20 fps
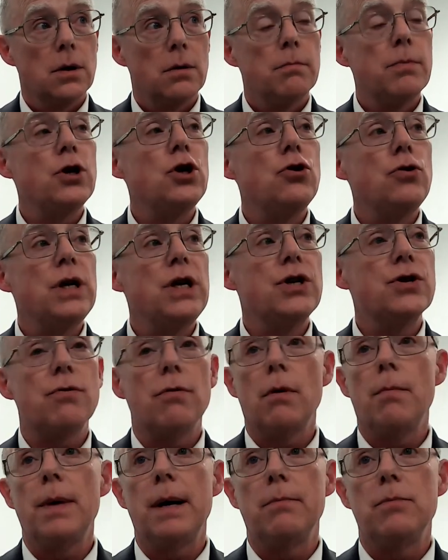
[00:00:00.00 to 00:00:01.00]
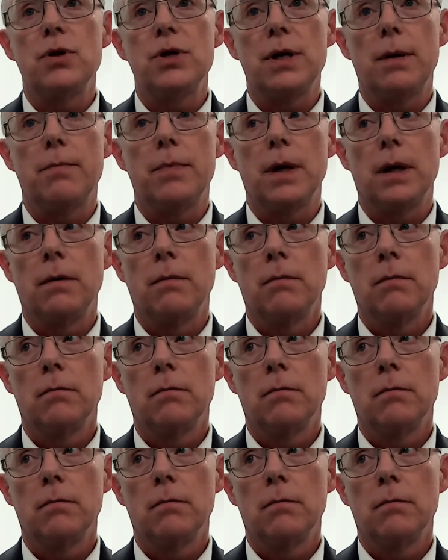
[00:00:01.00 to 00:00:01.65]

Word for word: But you need to remember something.